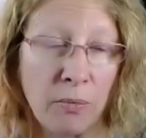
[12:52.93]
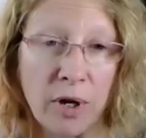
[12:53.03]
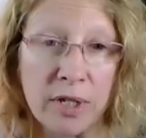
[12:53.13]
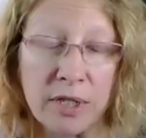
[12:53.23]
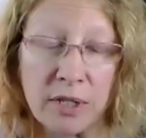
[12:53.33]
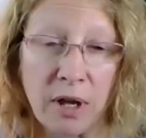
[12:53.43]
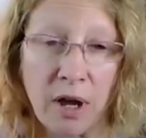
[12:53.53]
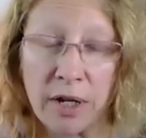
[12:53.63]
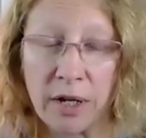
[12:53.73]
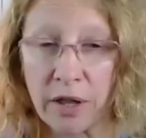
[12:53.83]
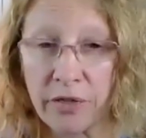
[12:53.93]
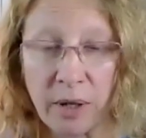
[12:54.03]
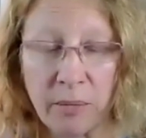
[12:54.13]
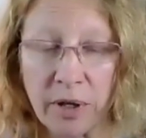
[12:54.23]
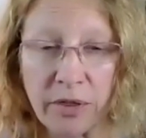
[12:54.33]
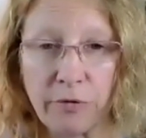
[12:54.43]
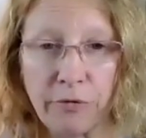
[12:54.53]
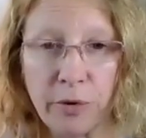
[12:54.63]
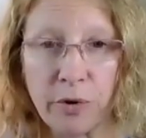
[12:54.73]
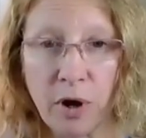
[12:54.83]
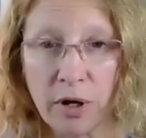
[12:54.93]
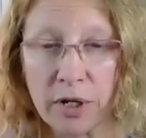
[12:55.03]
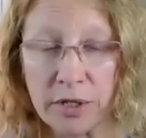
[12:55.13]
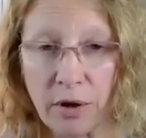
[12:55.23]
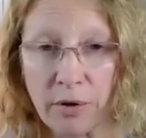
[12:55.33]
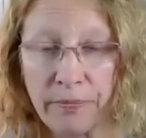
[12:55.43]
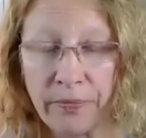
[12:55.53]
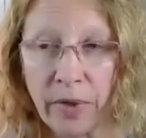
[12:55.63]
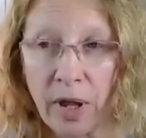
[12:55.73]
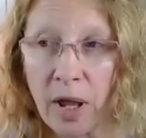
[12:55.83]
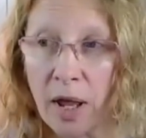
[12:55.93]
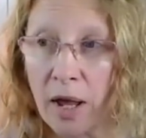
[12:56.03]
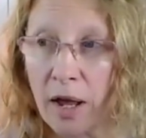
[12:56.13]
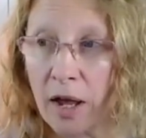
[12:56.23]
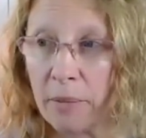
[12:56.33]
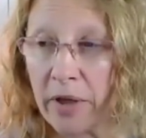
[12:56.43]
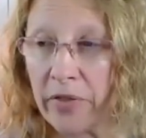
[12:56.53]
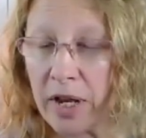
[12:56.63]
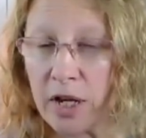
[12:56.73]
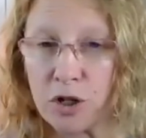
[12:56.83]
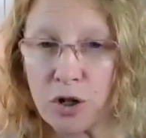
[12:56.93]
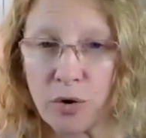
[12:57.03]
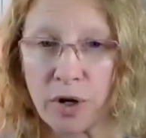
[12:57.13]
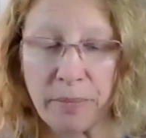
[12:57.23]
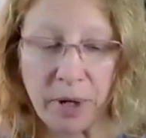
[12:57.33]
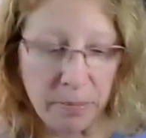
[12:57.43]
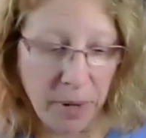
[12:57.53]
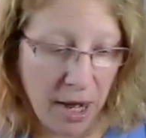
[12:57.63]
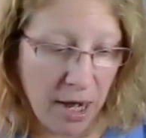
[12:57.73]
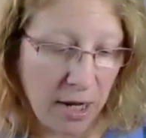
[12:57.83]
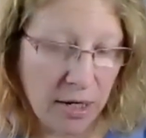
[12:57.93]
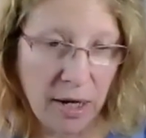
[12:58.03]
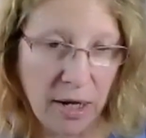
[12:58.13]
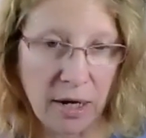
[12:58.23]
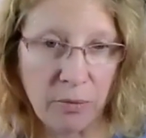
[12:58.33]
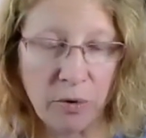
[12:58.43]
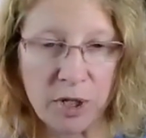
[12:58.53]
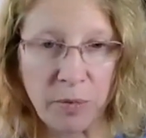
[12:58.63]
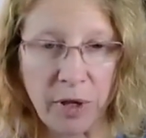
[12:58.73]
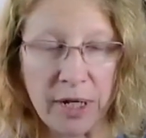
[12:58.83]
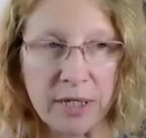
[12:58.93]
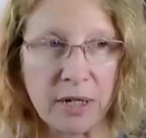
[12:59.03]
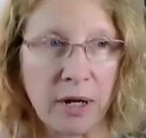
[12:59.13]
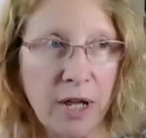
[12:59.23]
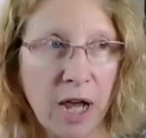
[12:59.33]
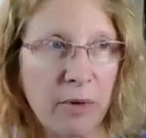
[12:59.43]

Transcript: was on nothing but the fluconazole. And then he showed up in pain and was placed on